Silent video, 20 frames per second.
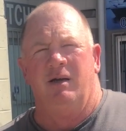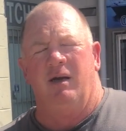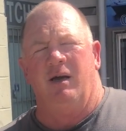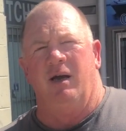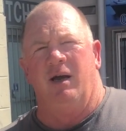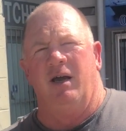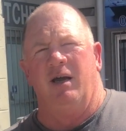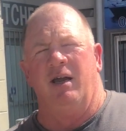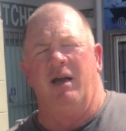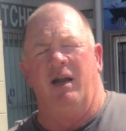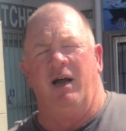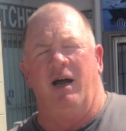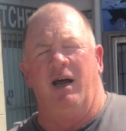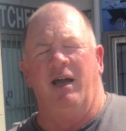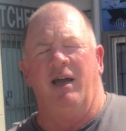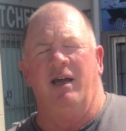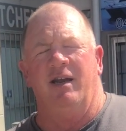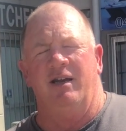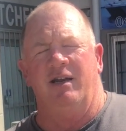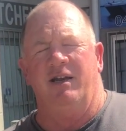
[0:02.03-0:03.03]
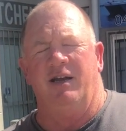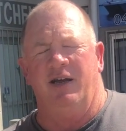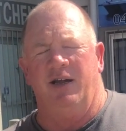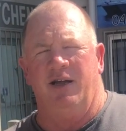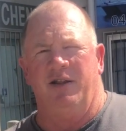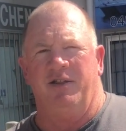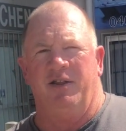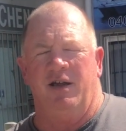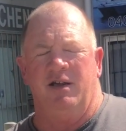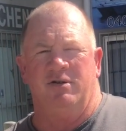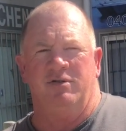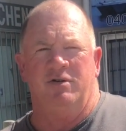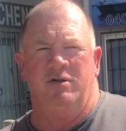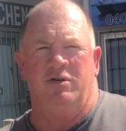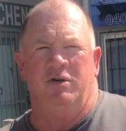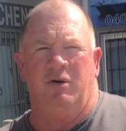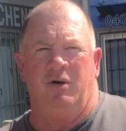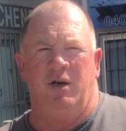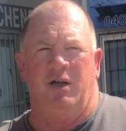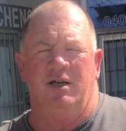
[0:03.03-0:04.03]
G'day and thanks for
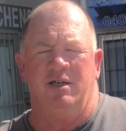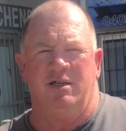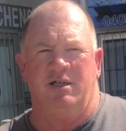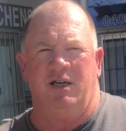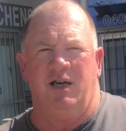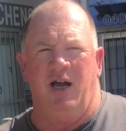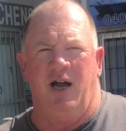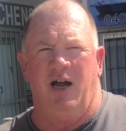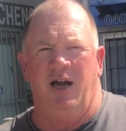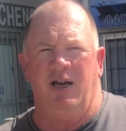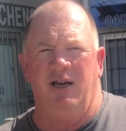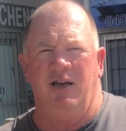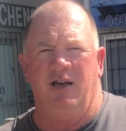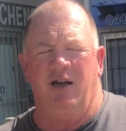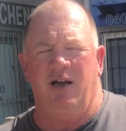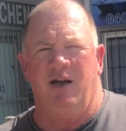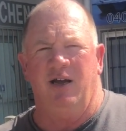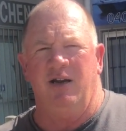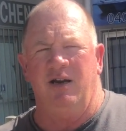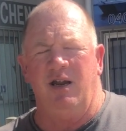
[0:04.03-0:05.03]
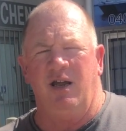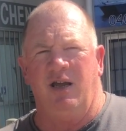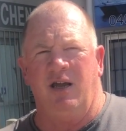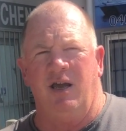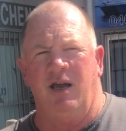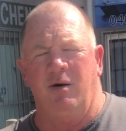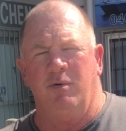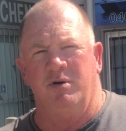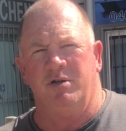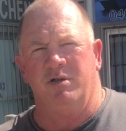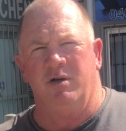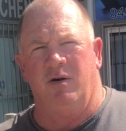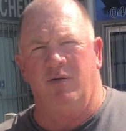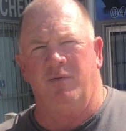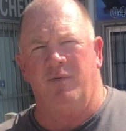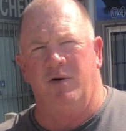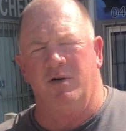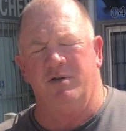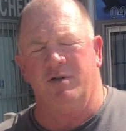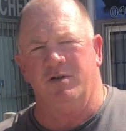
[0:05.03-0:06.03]
joining us again. Nick here with
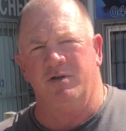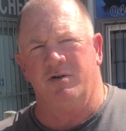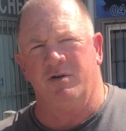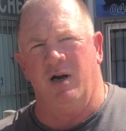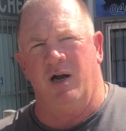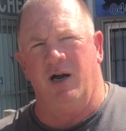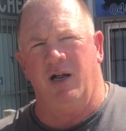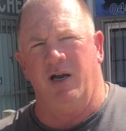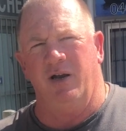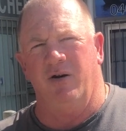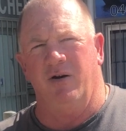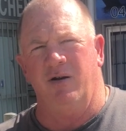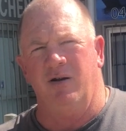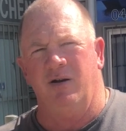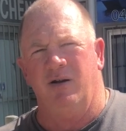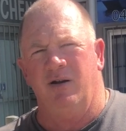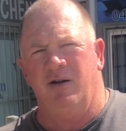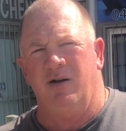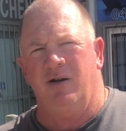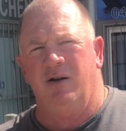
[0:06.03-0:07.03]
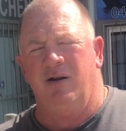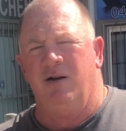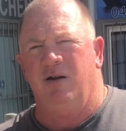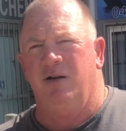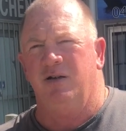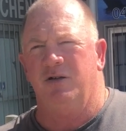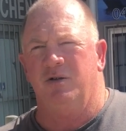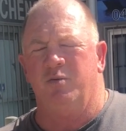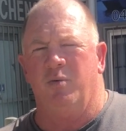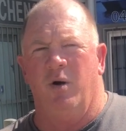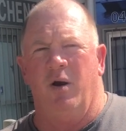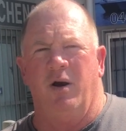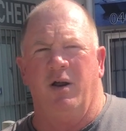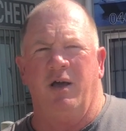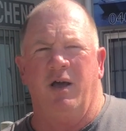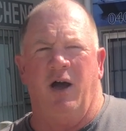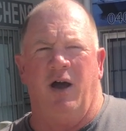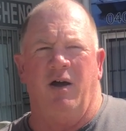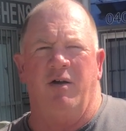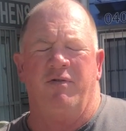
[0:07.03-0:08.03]
Softwash Australia, and just wanted to
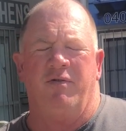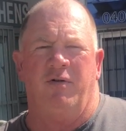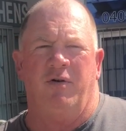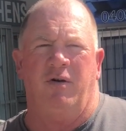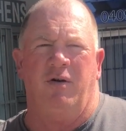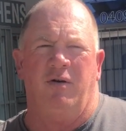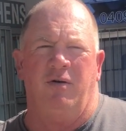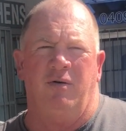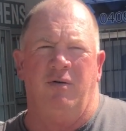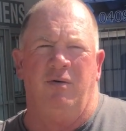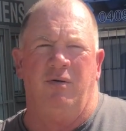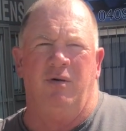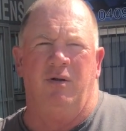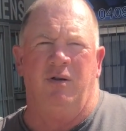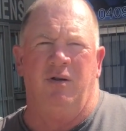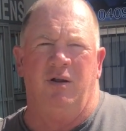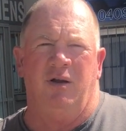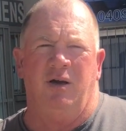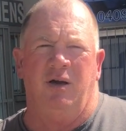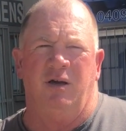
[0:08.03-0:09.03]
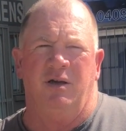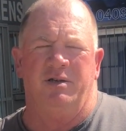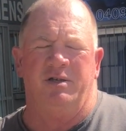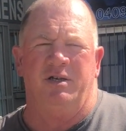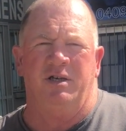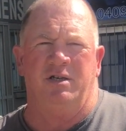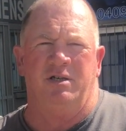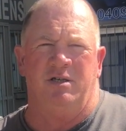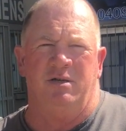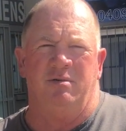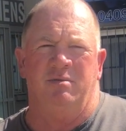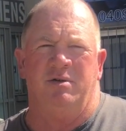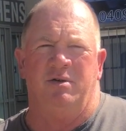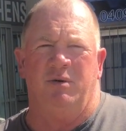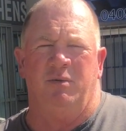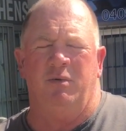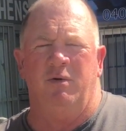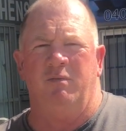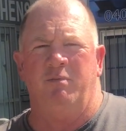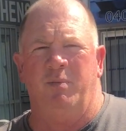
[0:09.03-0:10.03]
go through the systems
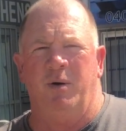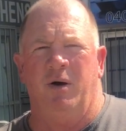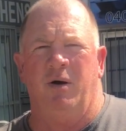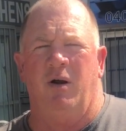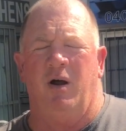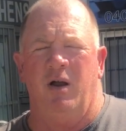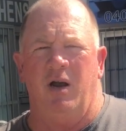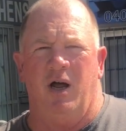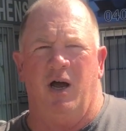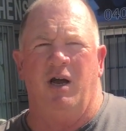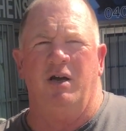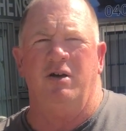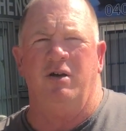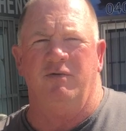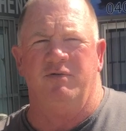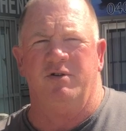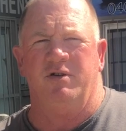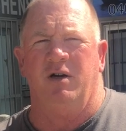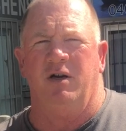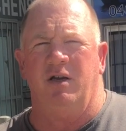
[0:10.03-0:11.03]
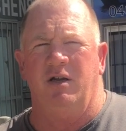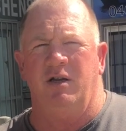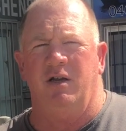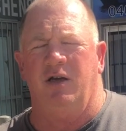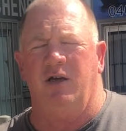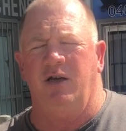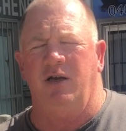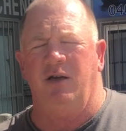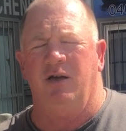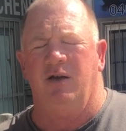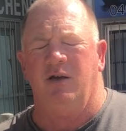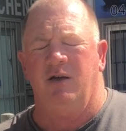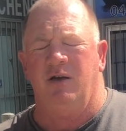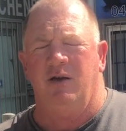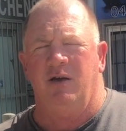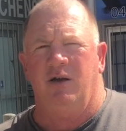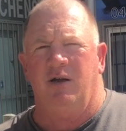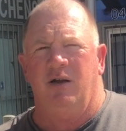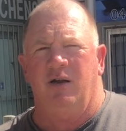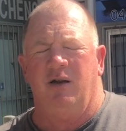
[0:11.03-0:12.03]
that we've built. I know you've seen the
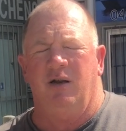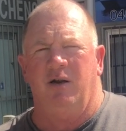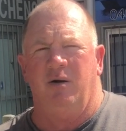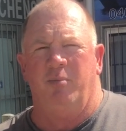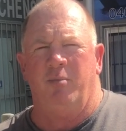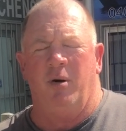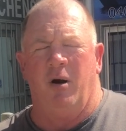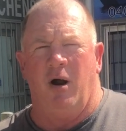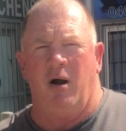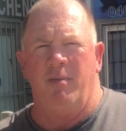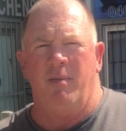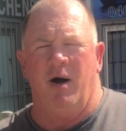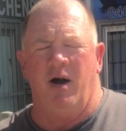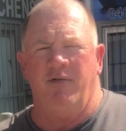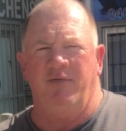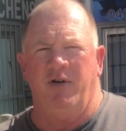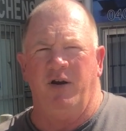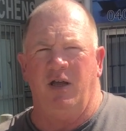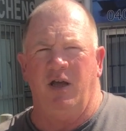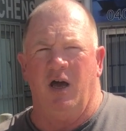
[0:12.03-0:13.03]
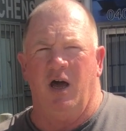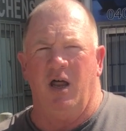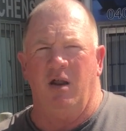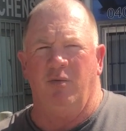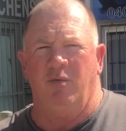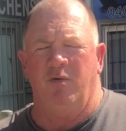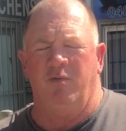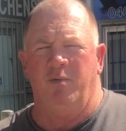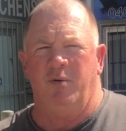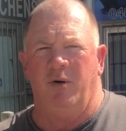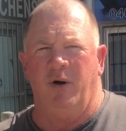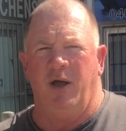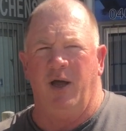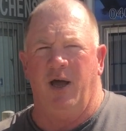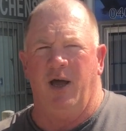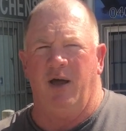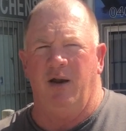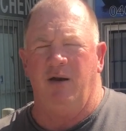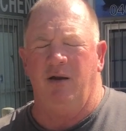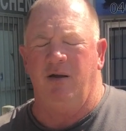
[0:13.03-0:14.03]
little promo video that we've put
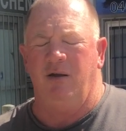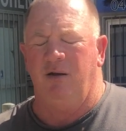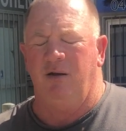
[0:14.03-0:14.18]
out,